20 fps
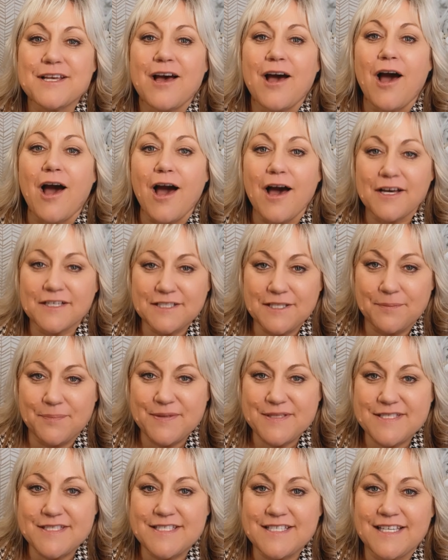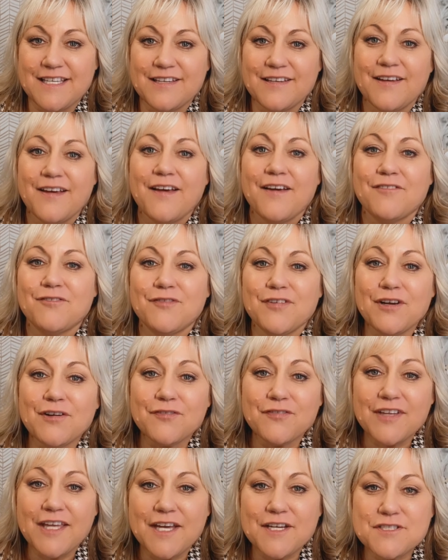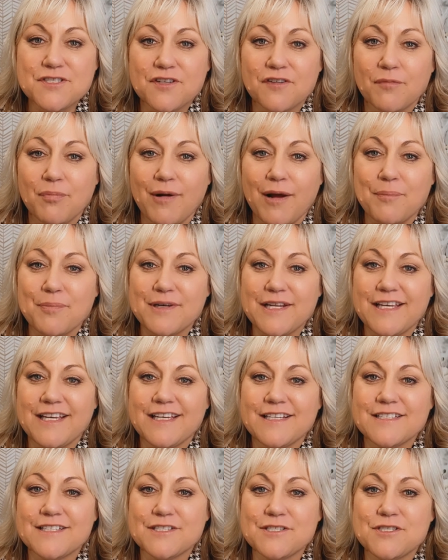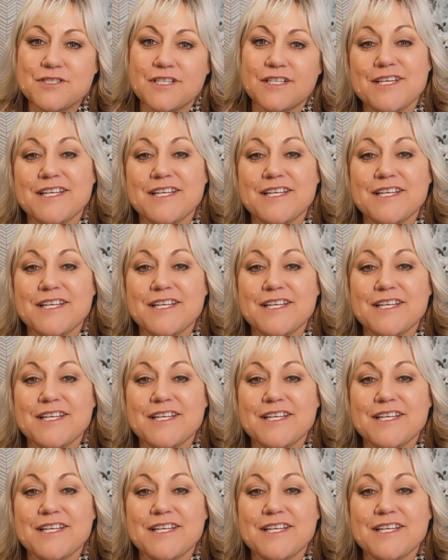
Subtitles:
occupancy, verification of property condition,